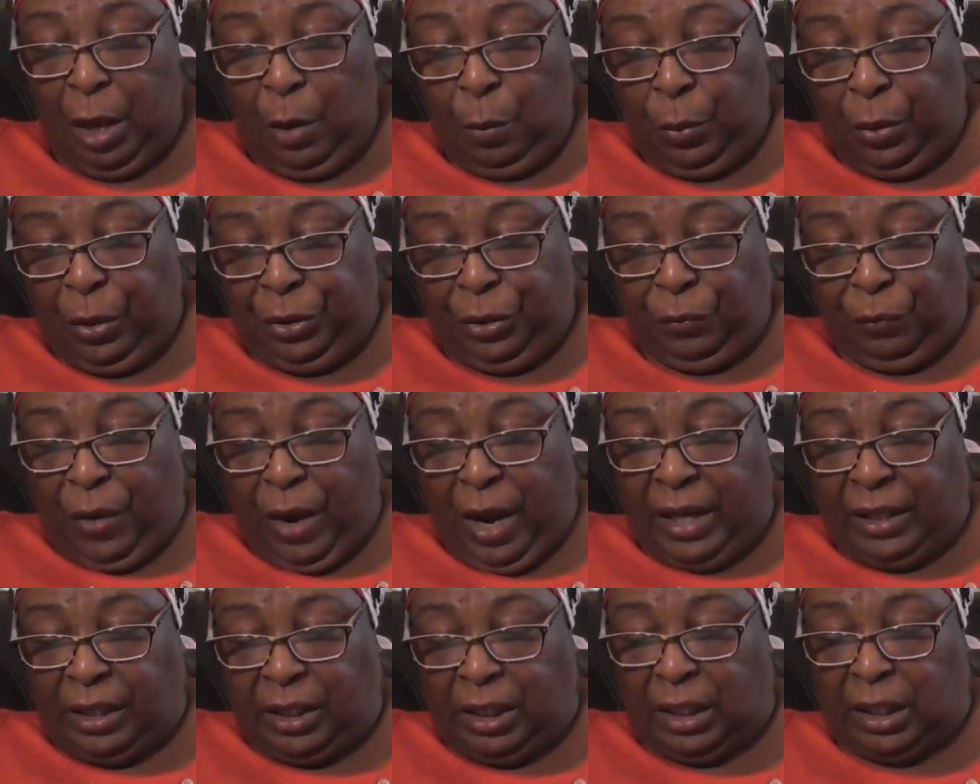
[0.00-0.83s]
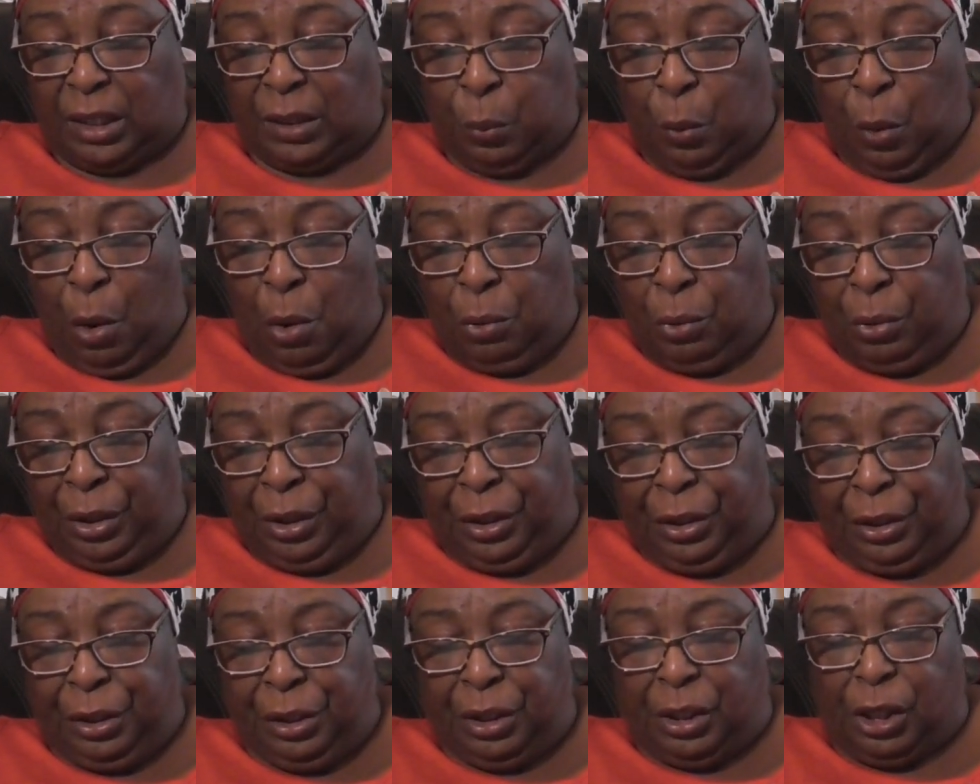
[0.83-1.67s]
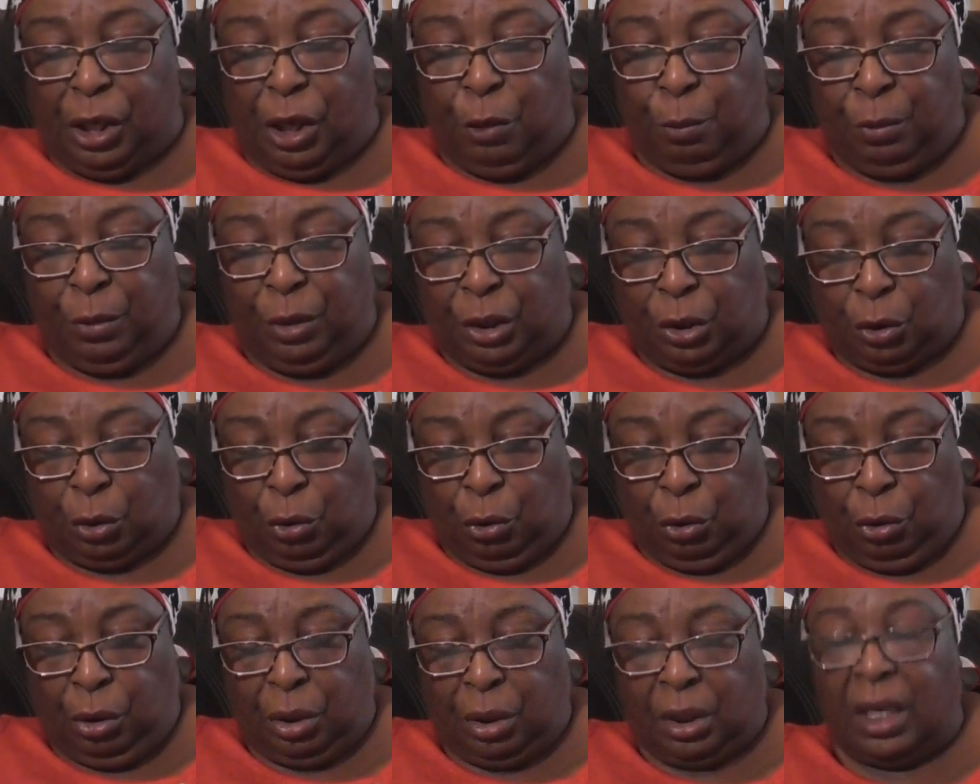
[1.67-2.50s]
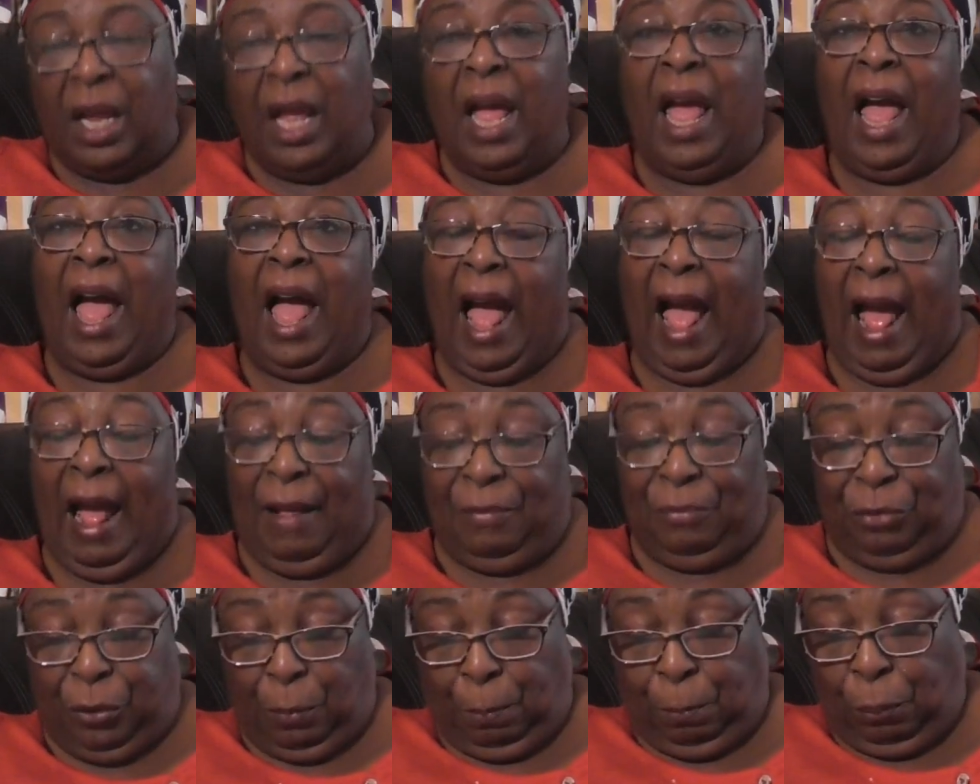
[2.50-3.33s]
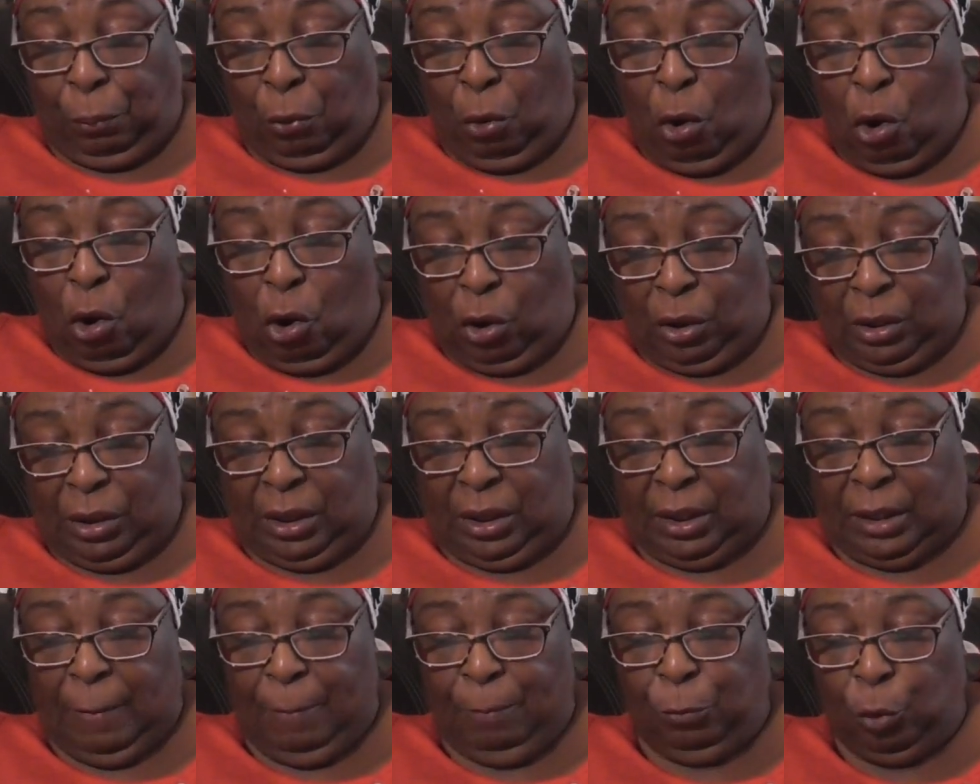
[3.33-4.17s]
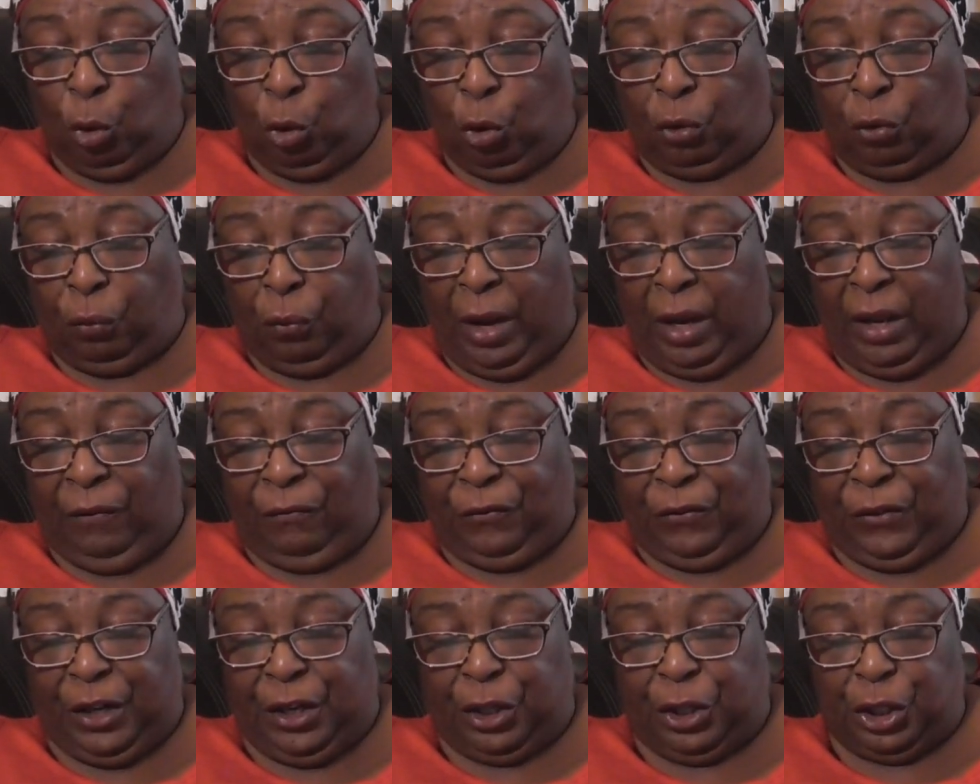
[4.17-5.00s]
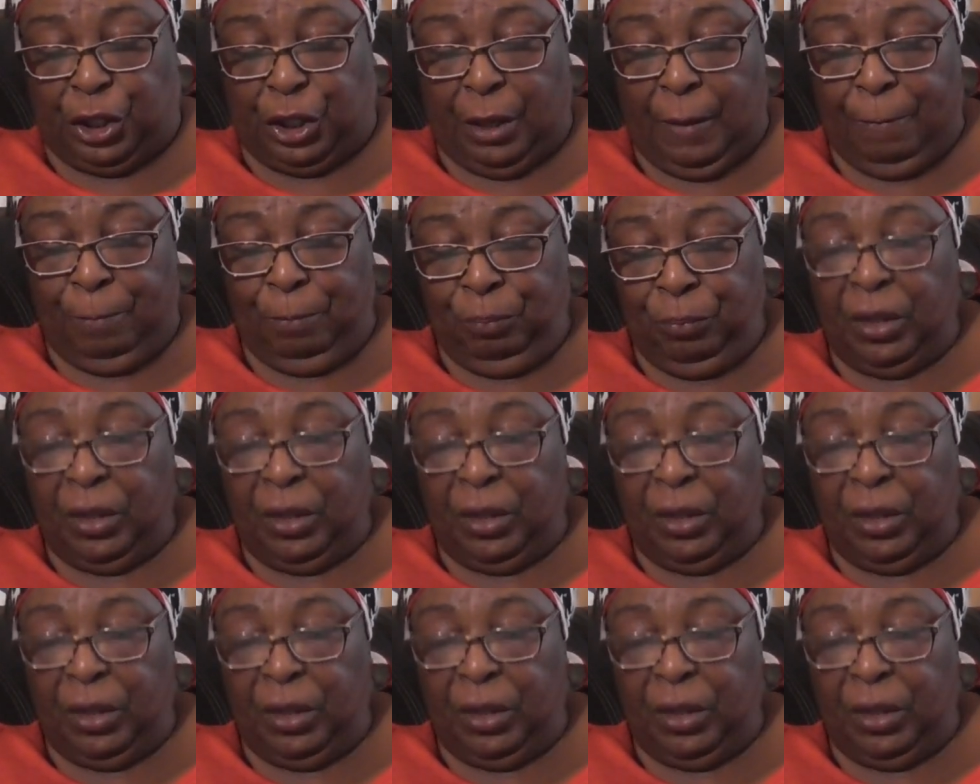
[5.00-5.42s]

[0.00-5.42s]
When the rice is swollen and is almost cooked, add the prawns or crayfish.